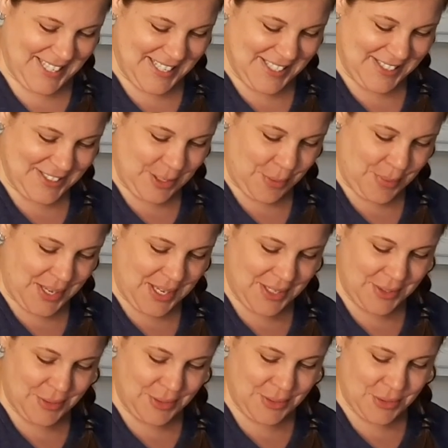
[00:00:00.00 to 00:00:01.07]
So we can
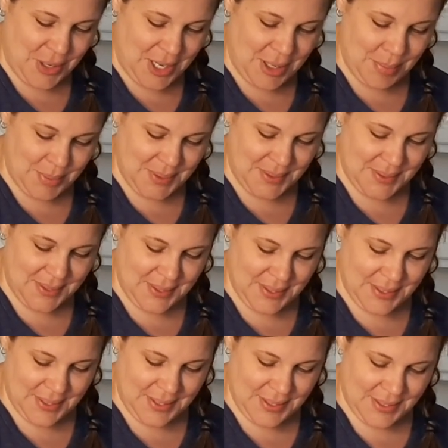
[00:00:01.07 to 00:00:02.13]
do stripes.
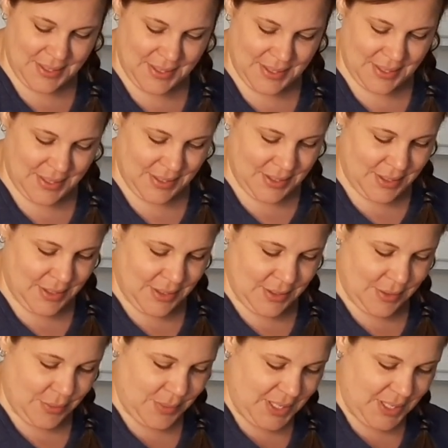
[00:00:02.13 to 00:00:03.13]
We